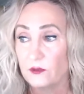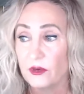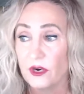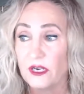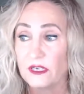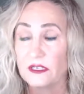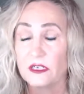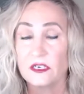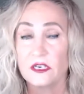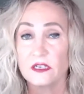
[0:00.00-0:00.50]

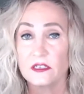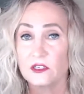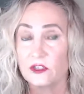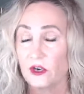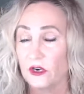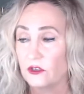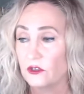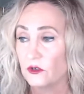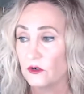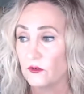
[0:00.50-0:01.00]
branded,
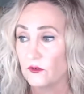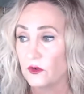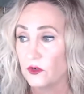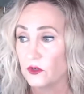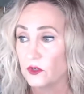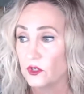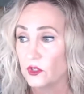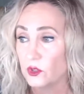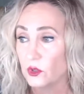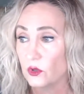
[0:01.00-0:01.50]
extractor of
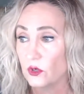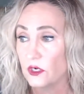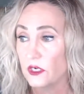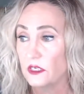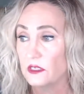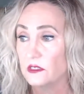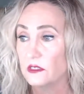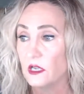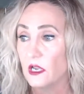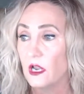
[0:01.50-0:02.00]
your
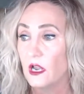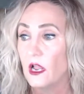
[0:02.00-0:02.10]
stories.